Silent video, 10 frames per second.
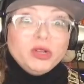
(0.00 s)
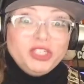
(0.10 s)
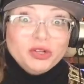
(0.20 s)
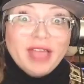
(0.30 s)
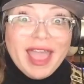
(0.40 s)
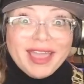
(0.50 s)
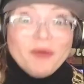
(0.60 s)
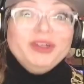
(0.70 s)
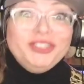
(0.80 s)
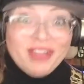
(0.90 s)
Would you like
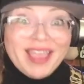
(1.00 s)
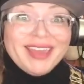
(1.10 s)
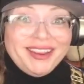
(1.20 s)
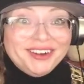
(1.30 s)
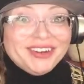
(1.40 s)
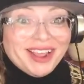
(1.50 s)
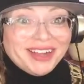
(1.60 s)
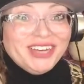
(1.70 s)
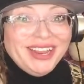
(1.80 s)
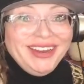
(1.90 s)
an
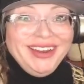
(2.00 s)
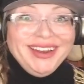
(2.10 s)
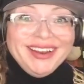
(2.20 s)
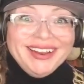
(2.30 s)
introduction?